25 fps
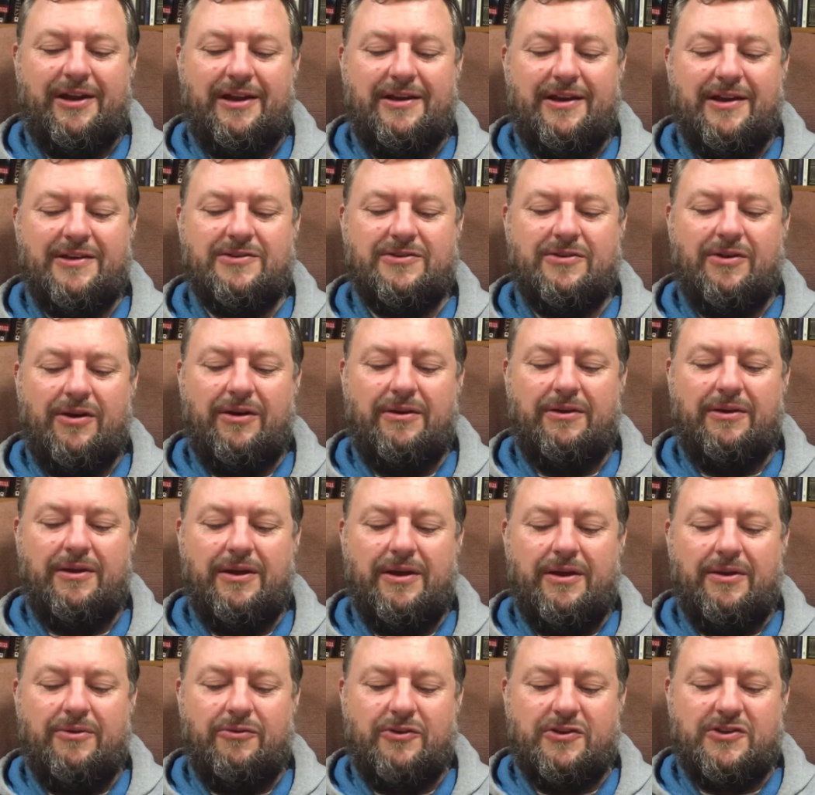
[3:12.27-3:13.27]
he does not
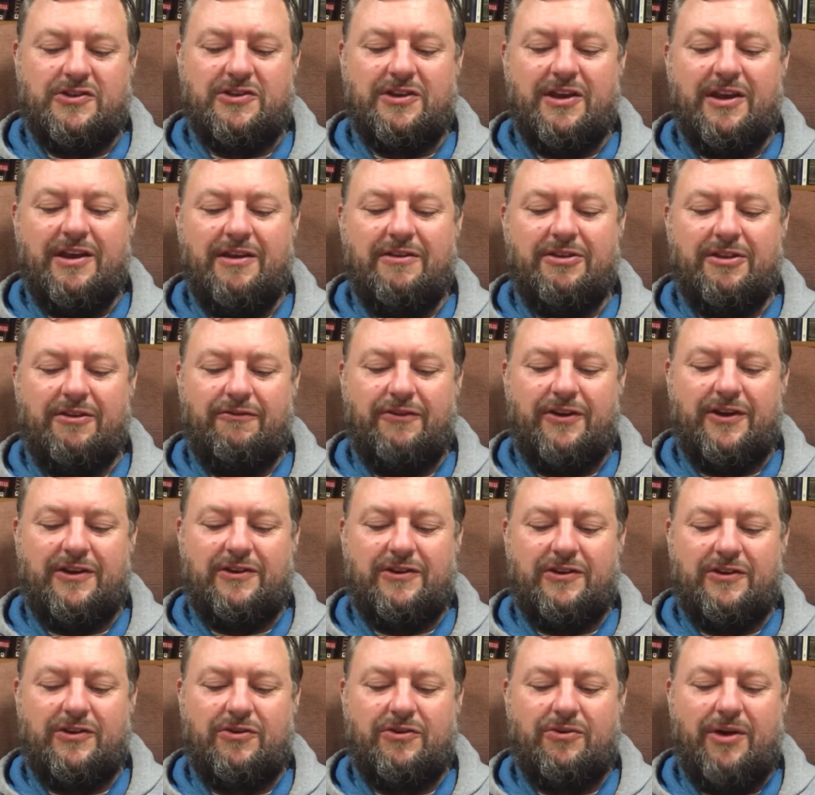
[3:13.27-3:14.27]
receive the
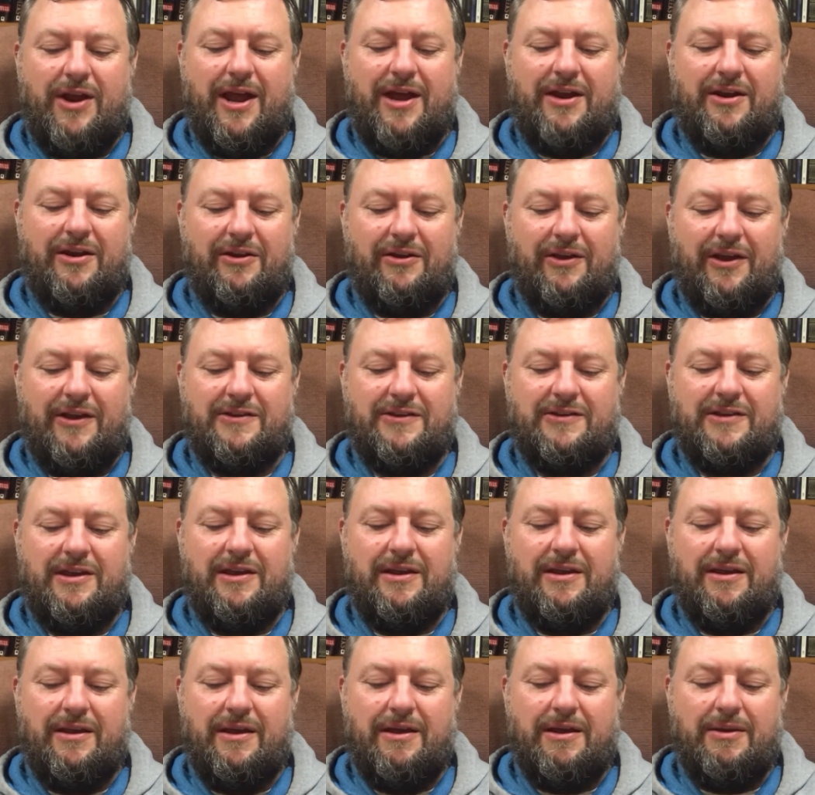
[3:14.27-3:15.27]
victor's crown unless
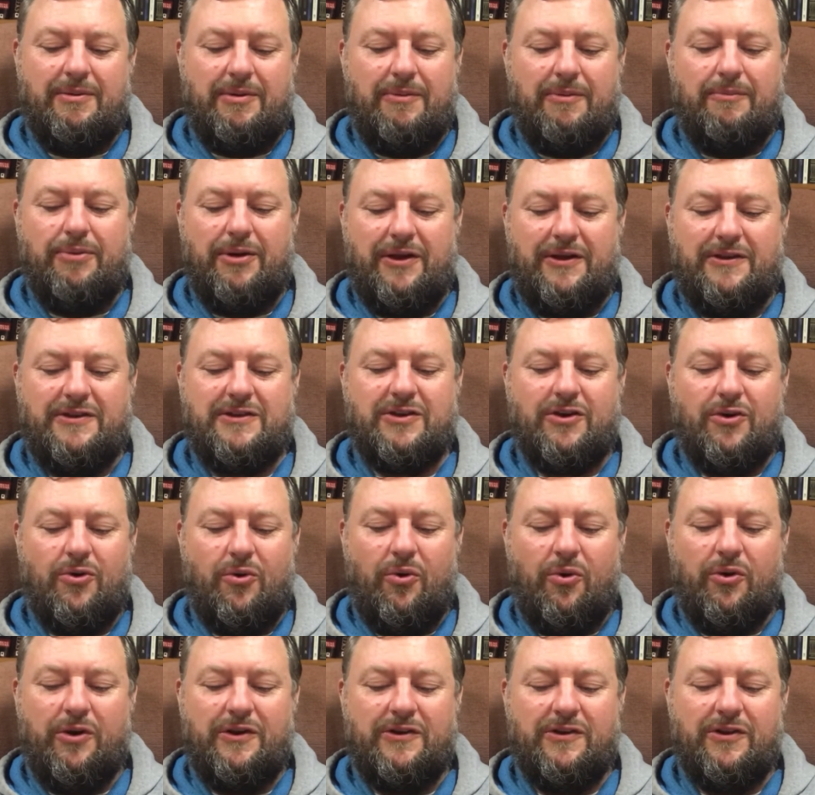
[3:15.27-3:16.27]
he competes
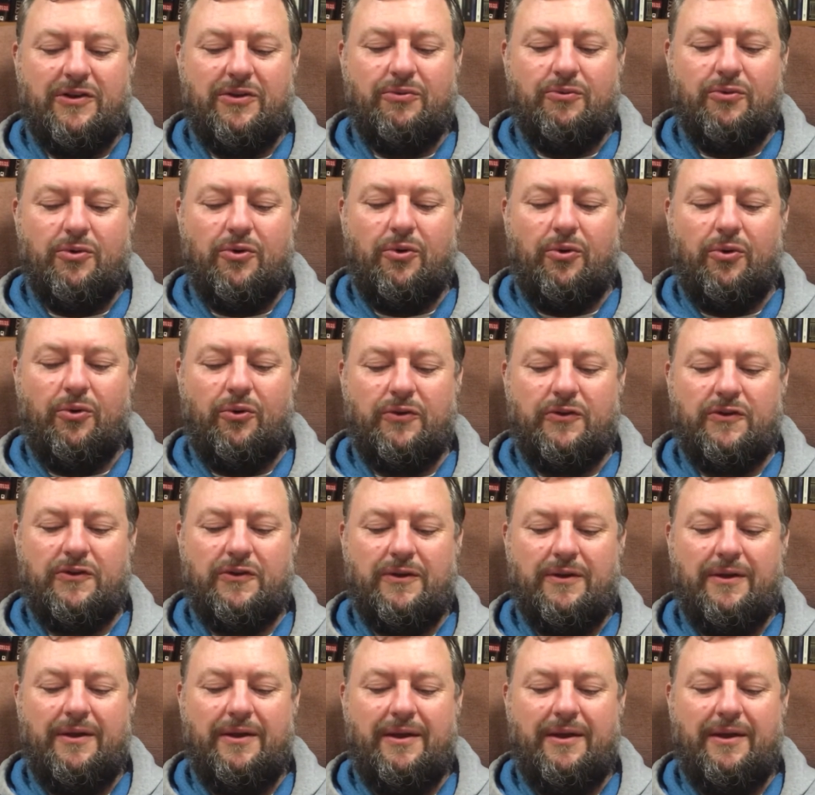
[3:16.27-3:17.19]
according to the rules.